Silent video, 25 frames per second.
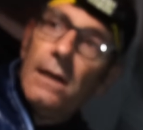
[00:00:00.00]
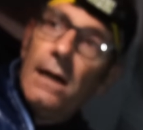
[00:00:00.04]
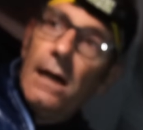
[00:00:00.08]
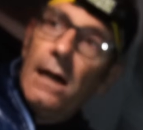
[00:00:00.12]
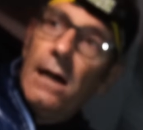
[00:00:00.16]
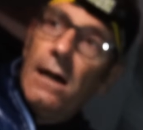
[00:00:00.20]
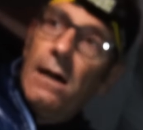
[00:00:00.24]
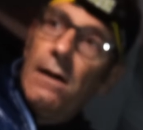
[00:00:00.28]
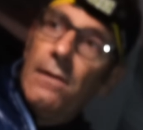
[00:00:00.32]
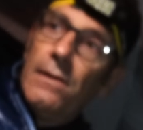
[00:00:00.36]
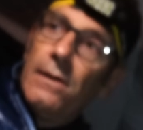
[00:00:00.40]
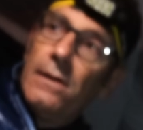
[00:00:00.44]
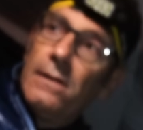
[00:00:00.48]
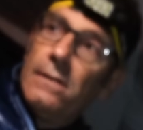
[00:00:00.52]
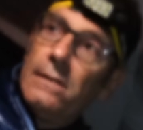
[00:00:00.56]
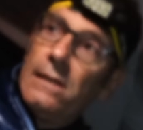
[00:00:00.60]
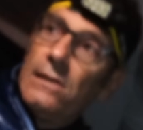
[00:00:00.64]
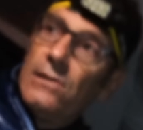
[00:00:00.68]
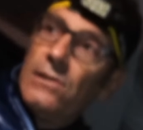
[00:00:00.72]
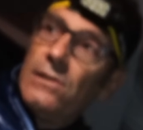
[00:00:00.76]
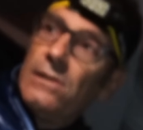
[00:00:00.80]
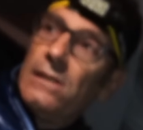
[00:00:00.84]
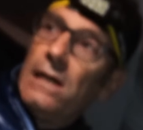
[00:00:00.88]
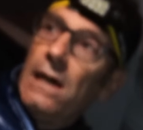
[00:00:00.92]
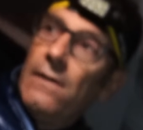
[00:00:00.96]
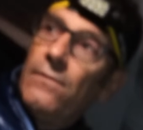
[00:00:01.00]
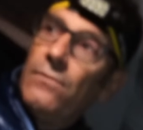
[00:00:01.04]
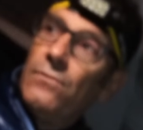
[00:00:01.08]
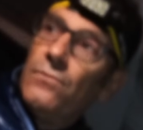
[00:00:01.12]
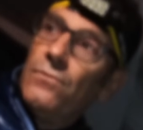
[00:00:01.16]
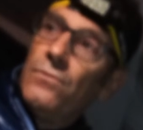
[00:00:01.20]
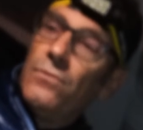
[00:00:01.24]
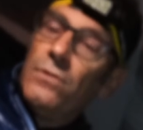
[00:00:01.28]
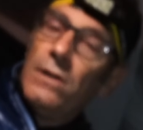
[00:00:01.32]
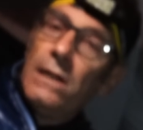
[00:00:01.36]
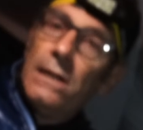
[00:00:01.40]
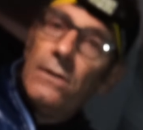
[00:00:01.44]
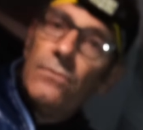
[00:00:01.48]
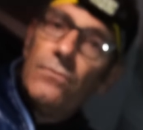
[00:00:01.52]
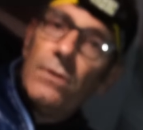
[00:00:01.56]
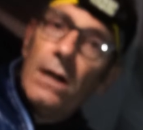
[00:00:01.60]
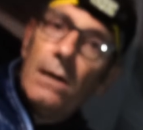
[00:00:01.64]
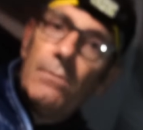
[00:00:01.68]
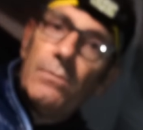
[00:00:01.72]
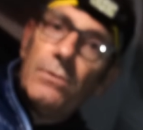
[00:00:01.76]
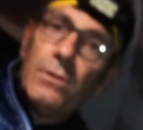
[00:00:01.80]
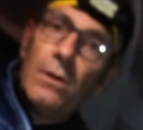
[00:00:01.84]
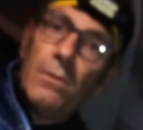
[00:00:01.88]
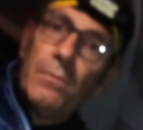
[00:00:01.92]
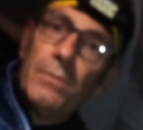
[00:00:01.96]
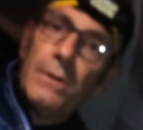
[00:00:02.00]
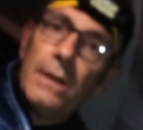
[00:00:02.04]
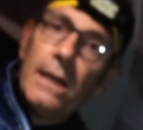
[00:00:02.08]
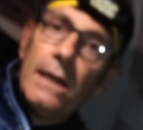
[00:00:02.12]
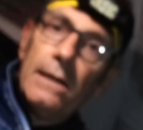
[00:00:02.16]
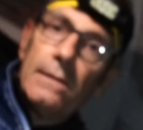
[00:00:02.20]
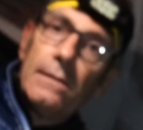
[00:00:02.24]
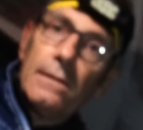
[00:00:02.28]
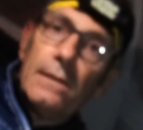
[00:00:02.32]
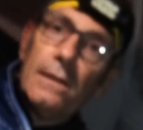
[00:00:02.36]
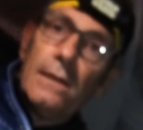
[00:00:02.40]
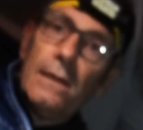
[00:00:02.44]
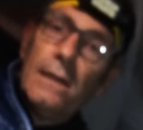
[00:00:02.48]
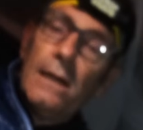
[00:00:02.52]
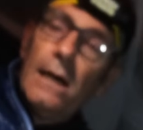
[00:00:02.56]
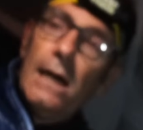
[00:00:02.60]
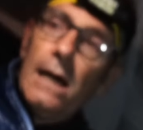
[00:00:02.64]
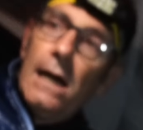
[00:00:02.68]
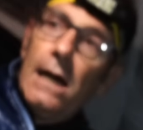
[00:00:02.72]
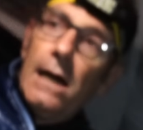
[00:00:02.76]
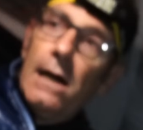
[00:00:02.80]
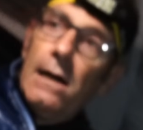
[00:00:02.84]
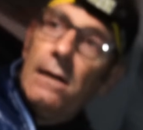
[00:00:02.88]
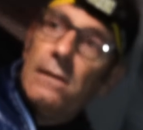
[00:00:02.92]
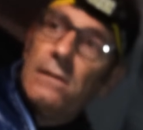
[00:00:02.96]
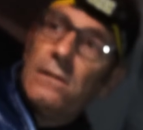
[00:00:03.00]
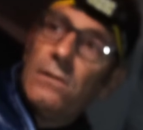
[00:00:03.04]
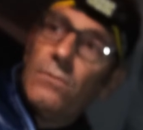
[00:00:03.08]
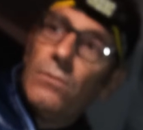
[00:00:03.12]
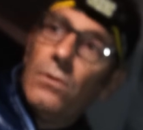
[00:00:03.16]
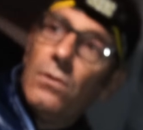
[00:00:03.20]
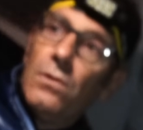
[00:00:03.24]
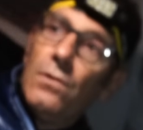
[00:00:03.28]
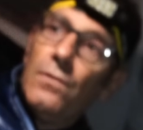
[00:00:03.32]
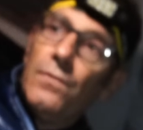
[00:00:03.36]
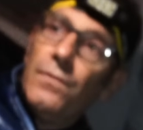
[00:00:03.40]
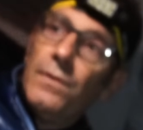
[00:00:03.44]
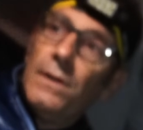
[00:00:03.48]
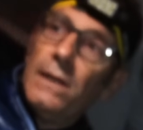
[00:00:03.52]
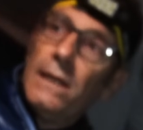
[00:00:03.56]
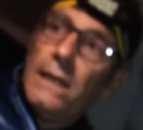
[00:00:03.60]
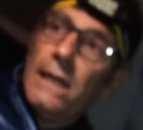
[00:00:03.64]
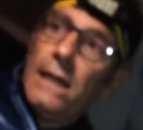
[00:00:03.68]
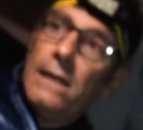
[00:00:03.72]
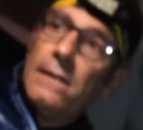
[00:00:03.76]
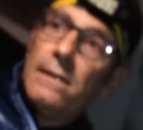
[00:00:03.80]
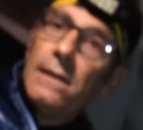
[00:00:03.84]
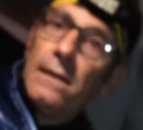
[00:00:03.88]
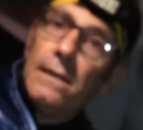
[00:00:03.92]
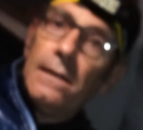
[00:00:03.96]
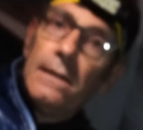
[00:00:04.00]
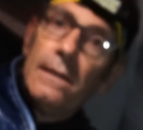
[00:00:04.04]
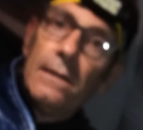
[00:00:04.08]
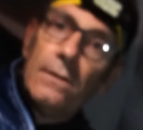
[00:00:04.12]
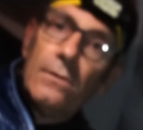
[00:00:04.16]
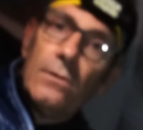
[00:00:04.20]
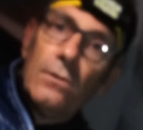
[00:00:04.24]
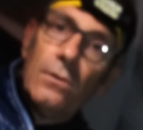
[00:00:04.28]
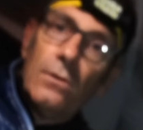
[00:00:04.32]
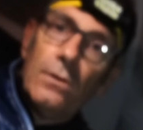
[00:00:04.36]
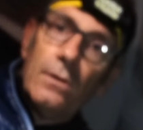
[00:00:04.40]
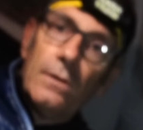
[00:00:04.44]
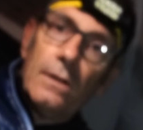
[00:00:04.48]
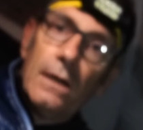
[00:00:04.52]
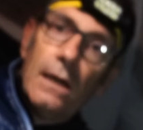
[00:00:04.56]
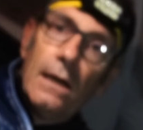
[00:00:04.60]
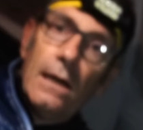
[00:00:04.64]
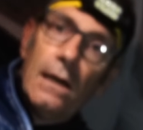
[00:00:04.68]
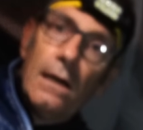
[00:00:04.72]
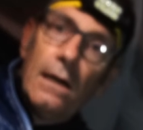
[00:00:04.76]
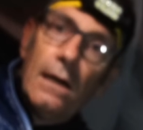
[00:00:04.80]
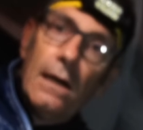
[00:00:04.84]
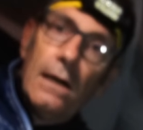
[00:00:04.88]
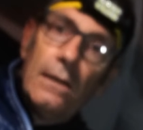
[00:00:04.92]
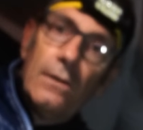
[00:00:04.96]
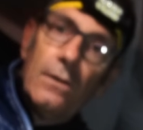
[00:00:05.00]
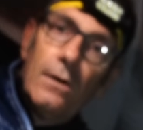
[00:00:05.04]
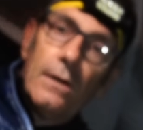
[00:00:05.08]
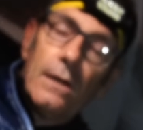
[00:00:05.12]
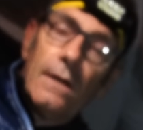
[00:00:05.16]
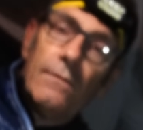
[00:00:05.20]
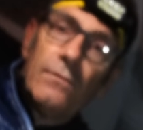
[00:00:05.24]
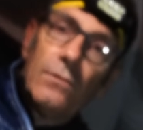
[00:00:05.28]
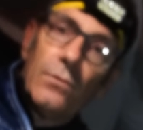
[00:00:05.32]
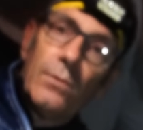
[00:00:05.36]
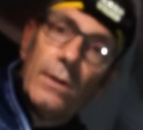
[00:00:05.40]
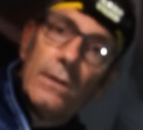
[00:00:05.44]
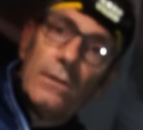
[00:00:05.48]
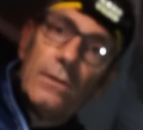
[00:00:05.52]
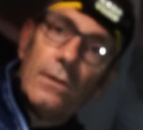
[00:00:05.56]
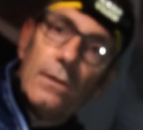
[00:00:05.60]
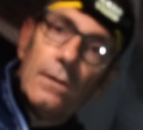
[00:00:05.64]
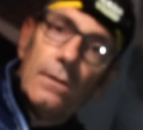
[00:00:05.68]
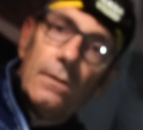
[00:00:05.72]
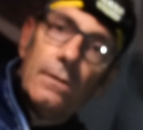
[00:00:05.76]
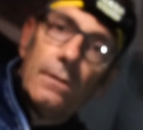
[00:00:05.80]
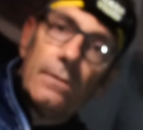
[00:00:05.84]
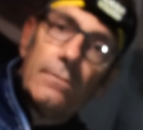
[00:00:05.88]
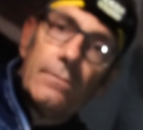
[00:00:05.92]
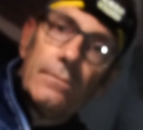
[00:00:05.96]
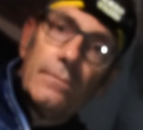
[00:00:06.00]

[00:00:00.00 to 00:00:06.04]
The conditions haven't really ramped up yet, so we'll hopefully get that later on and not have to wait too long.